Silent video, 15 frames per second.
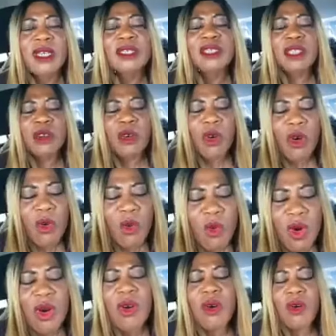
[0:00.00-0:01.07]
The whole
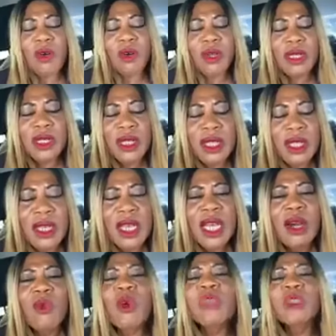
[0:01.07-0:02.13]
world
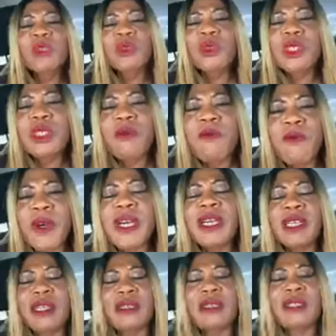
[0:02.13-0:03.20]
was
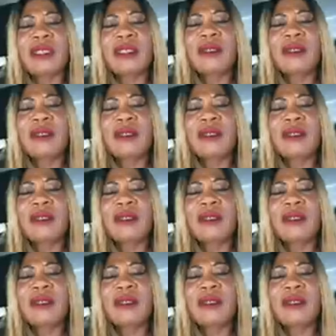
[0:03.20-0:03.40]
crucified